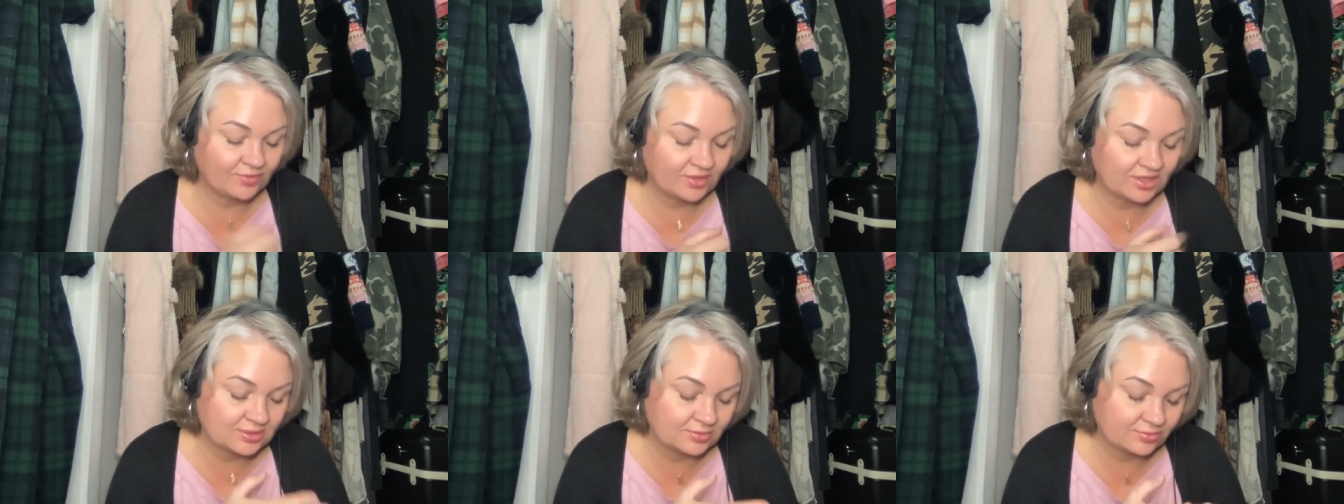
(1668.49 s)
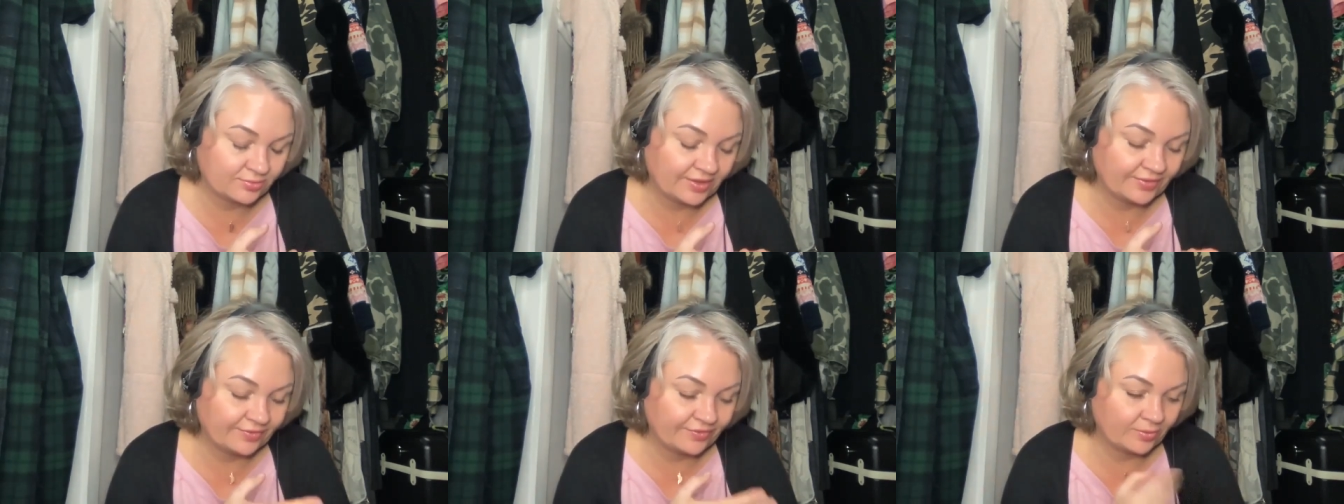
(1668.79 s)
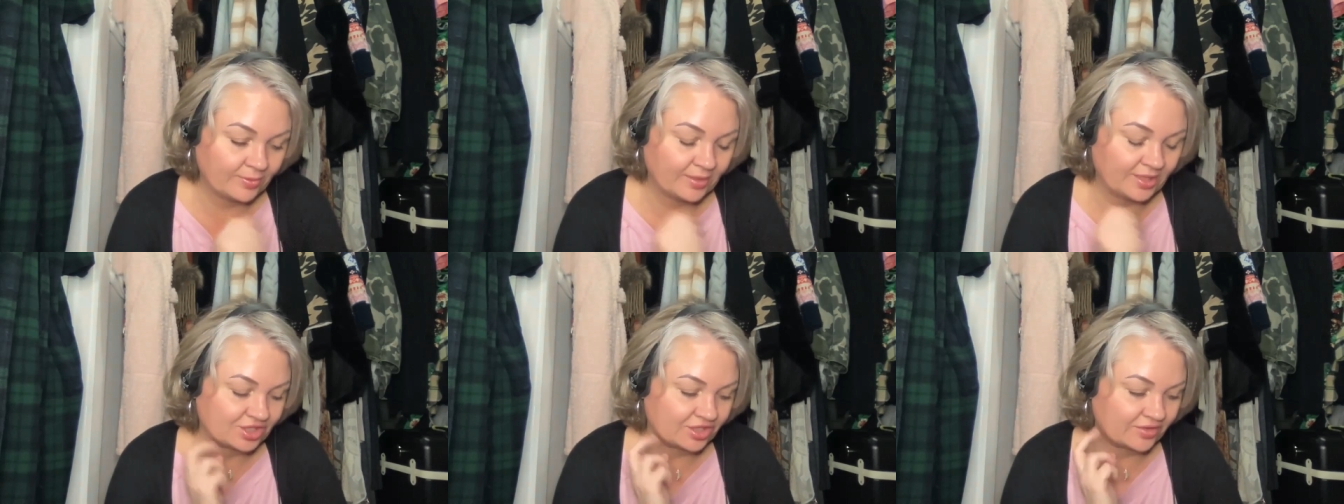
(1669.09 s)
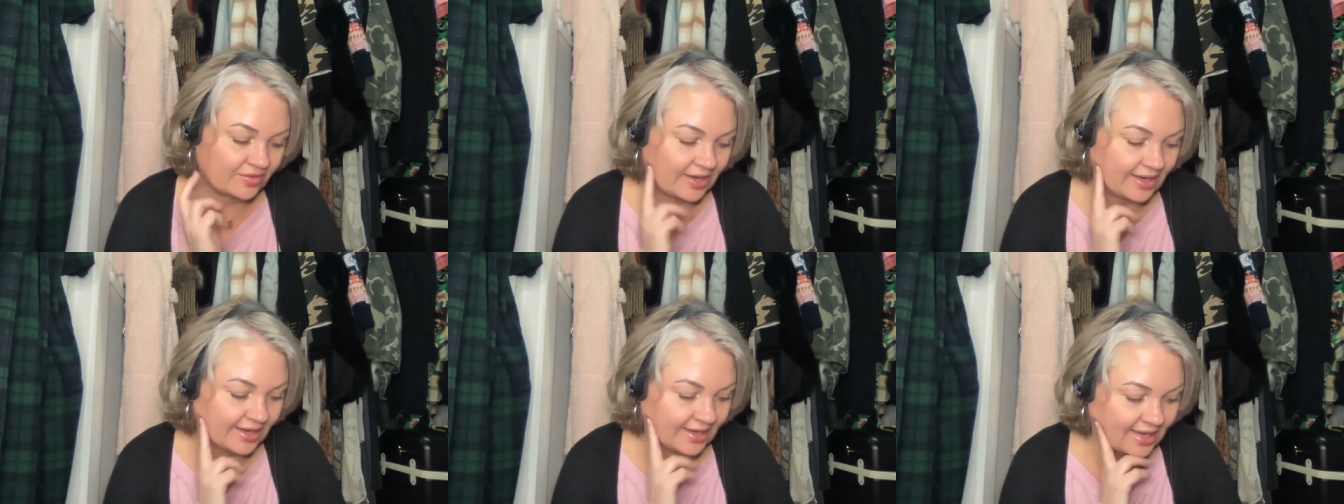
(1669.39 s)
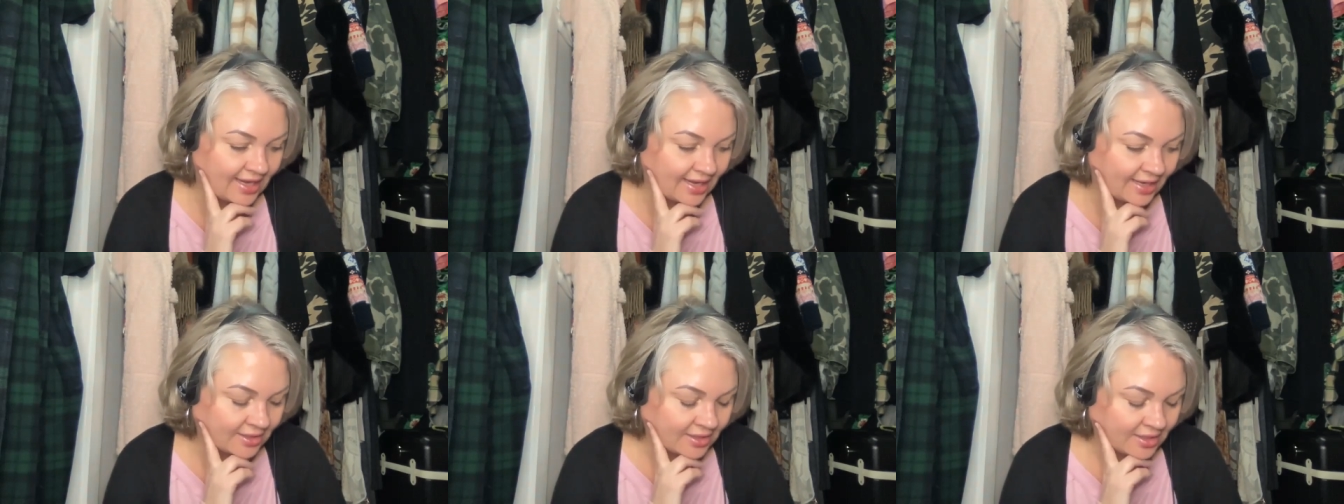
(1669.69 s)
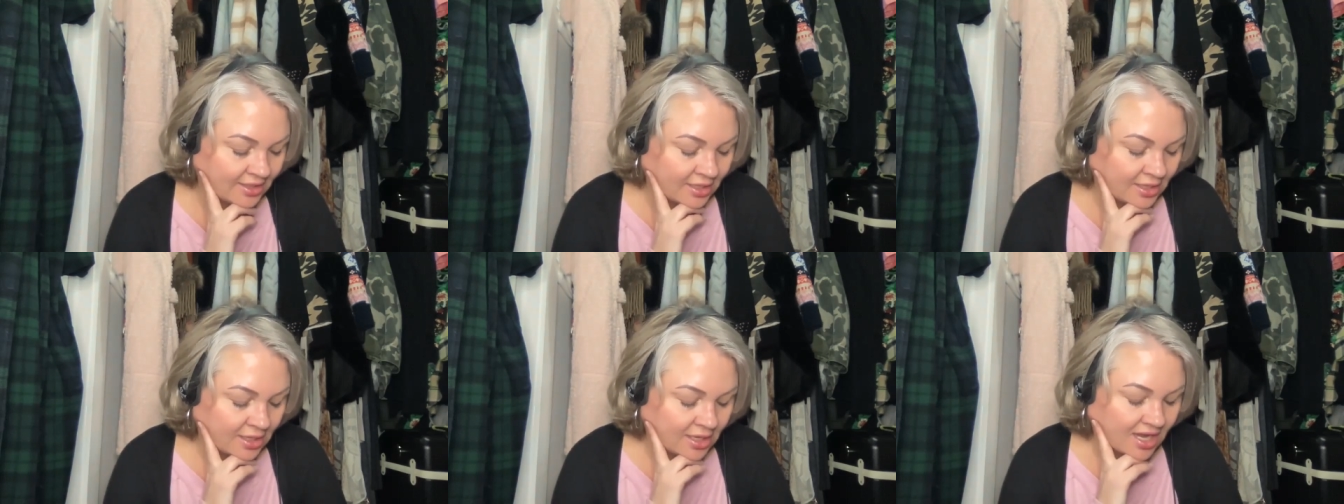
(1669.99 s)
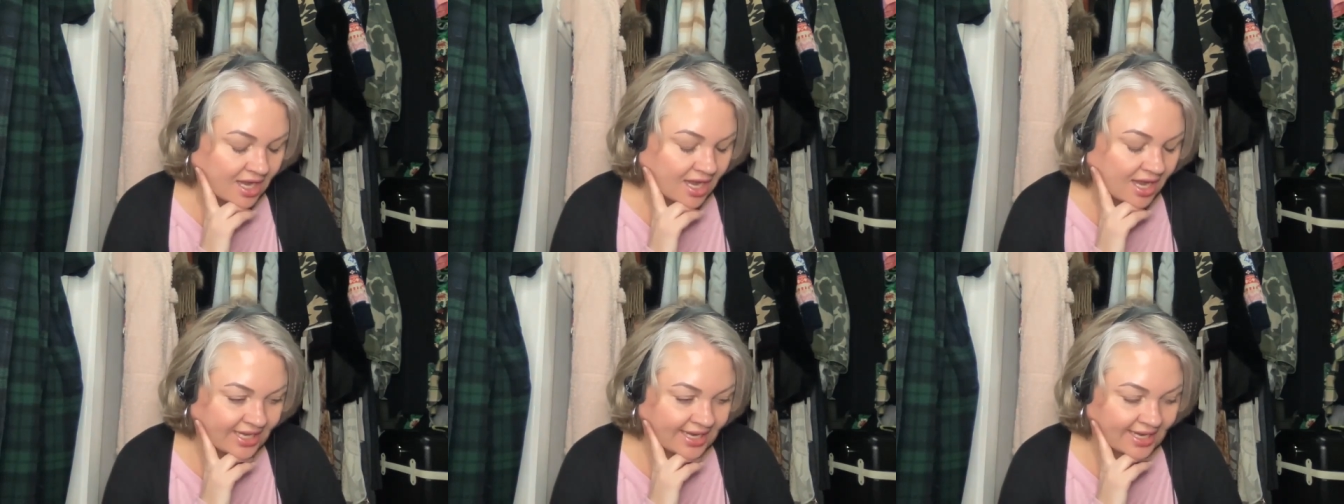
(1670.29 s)
this information that I got.
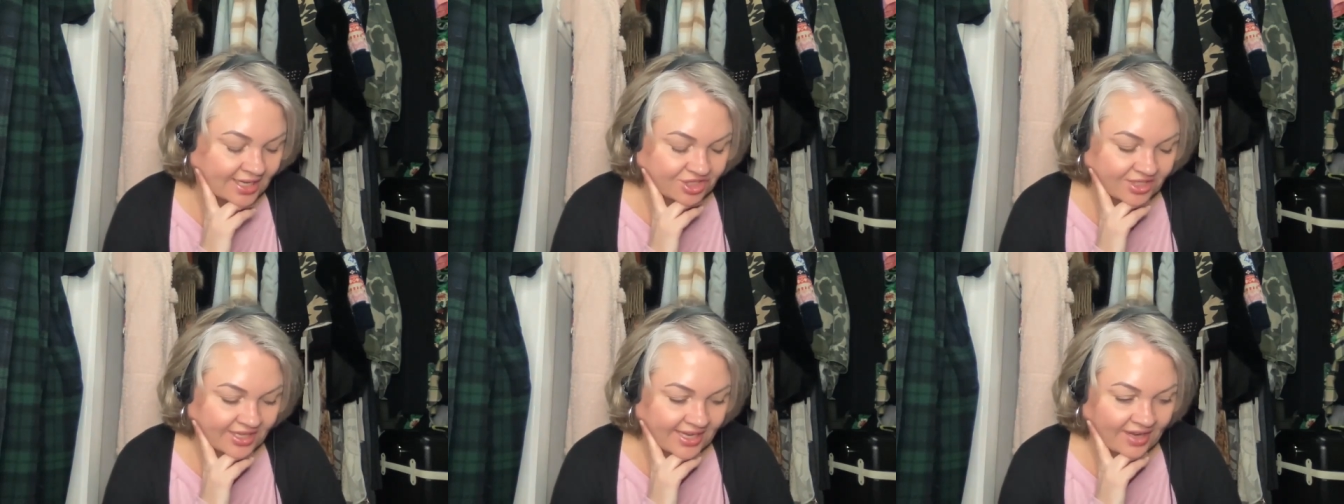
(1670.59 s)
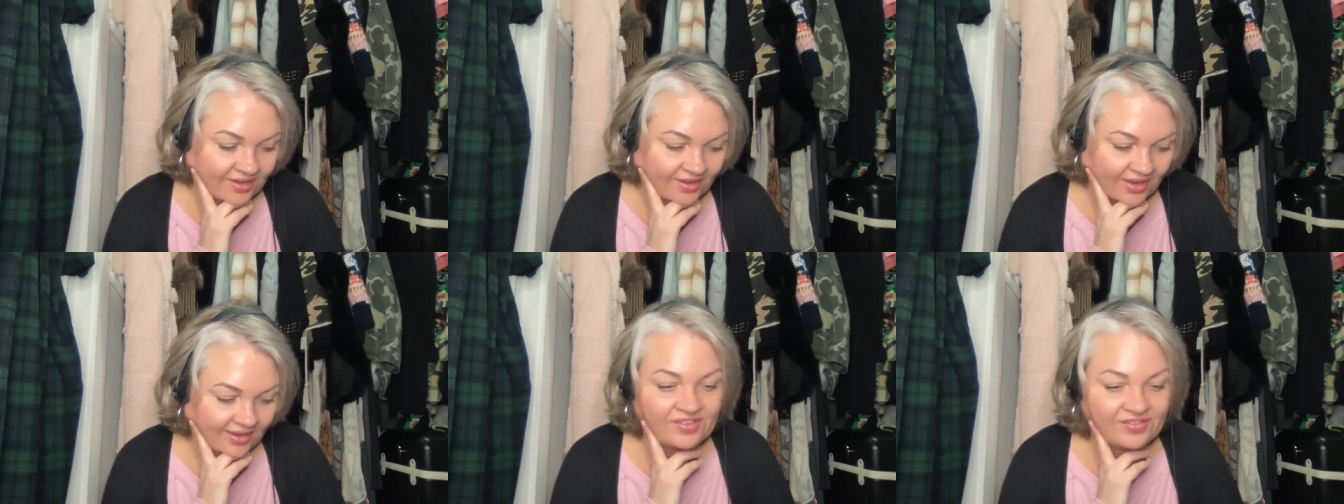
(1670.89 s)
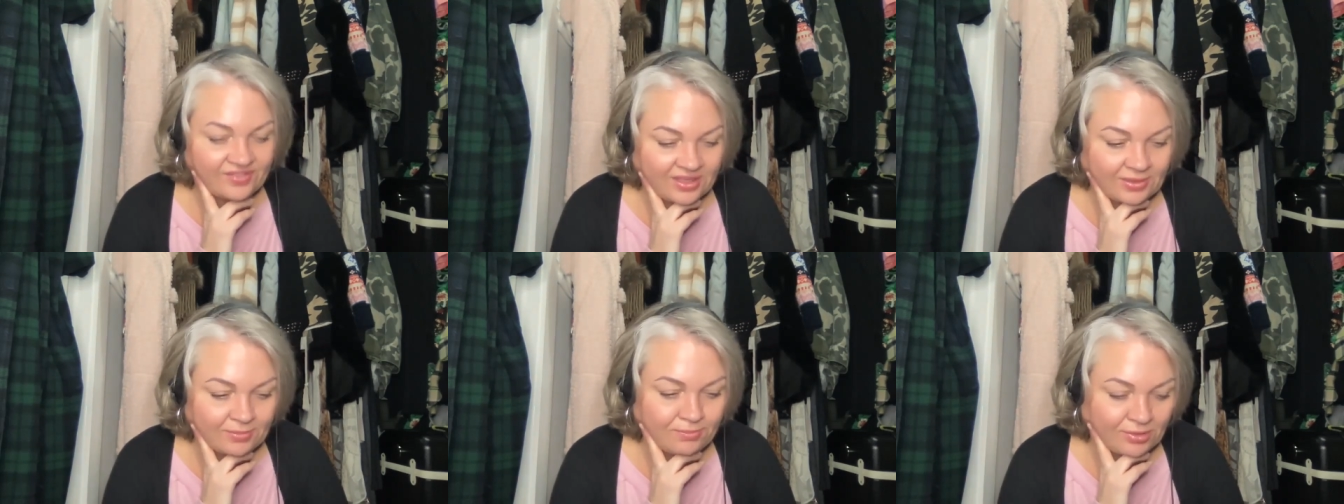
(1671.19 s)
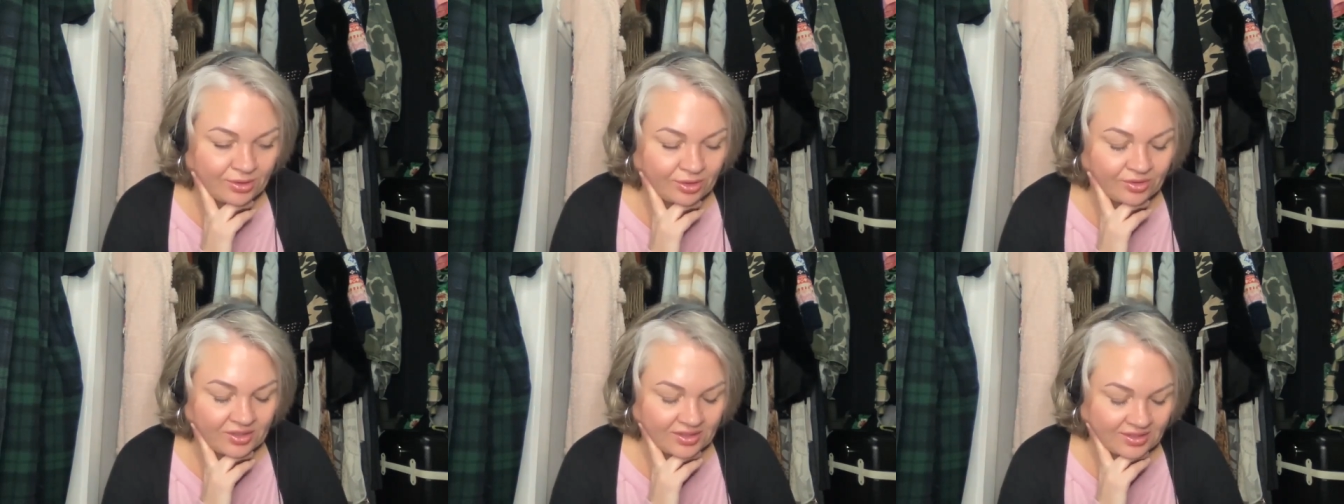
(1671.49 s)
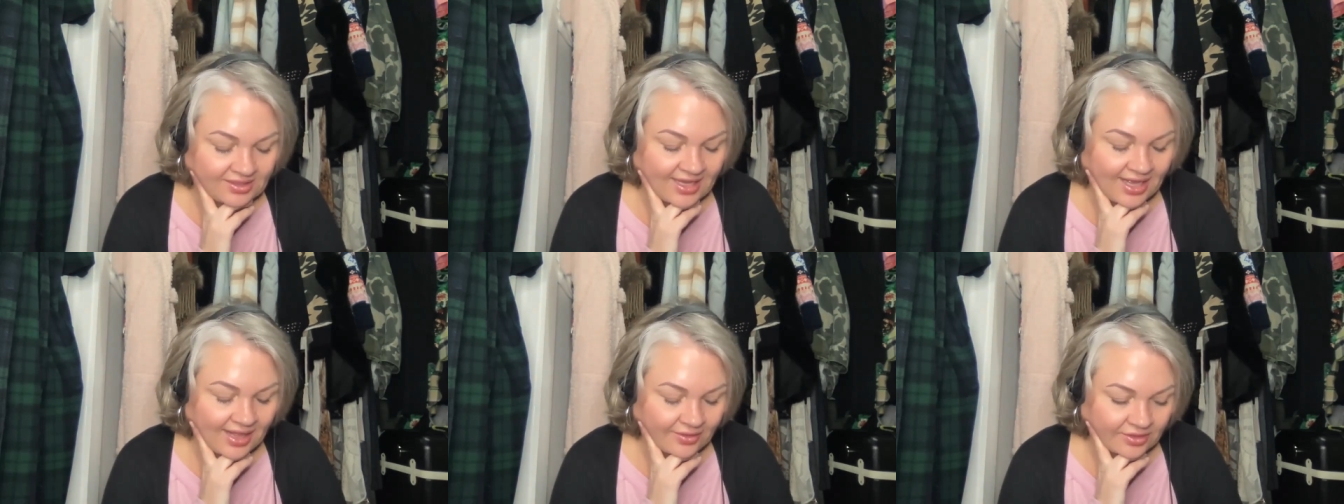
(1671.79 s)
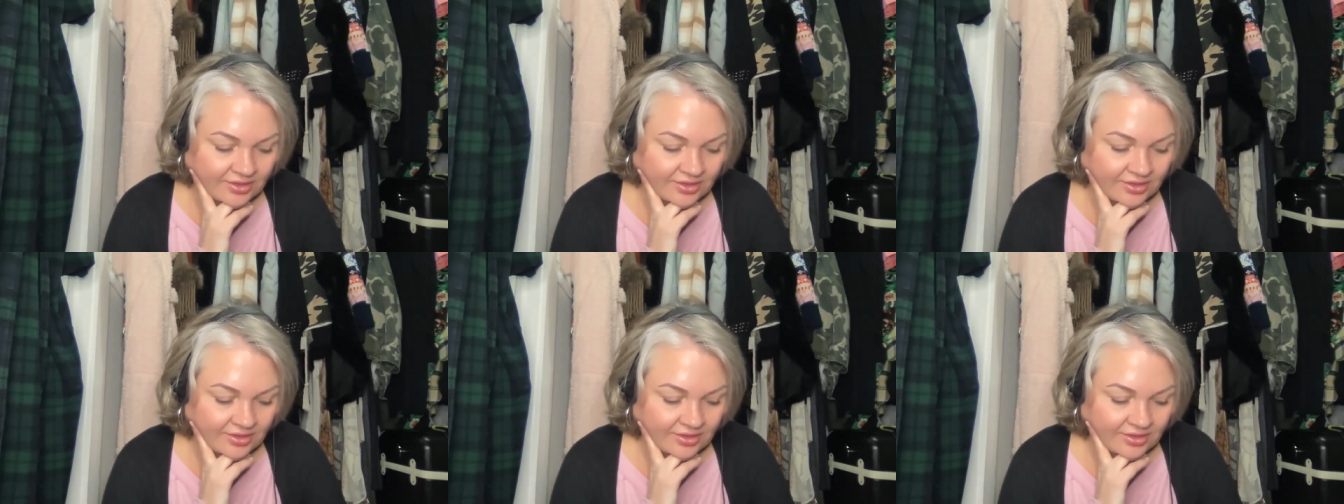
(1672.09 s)
She actually had $50 billion.